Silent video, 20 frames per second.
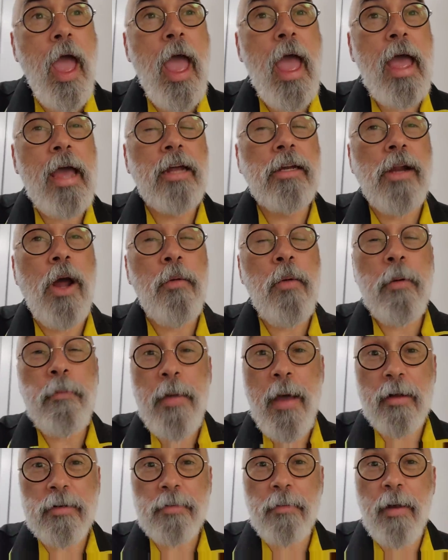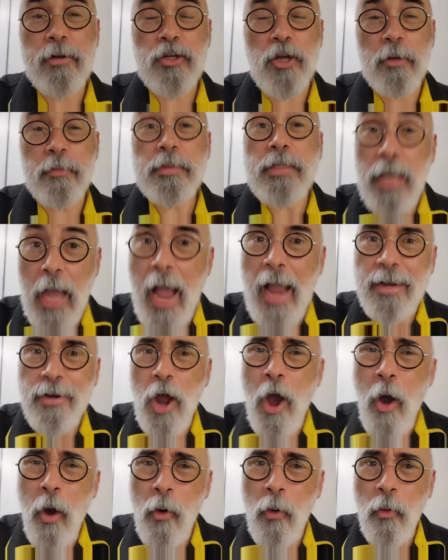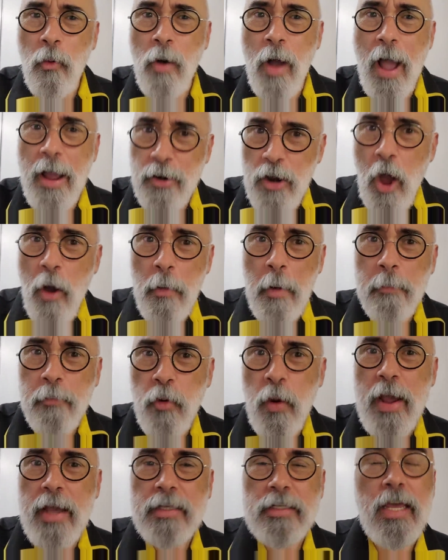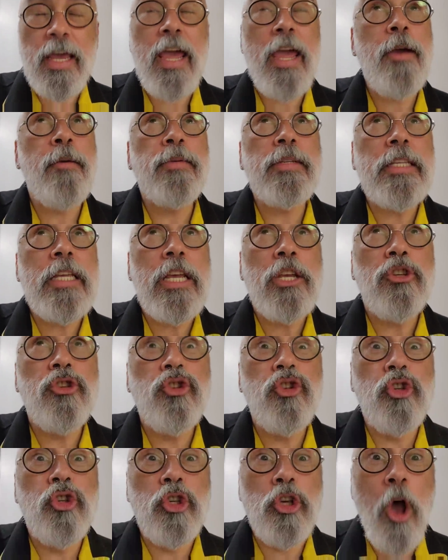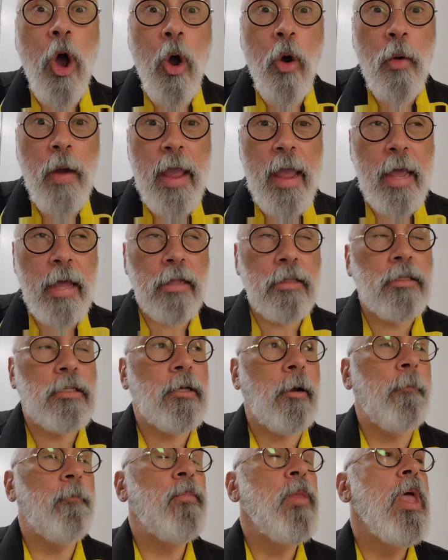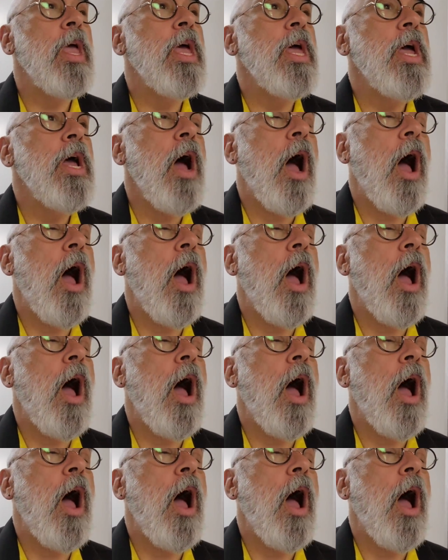And I went back to my jumpsuit. I know, I'm crazy. He was so handsome.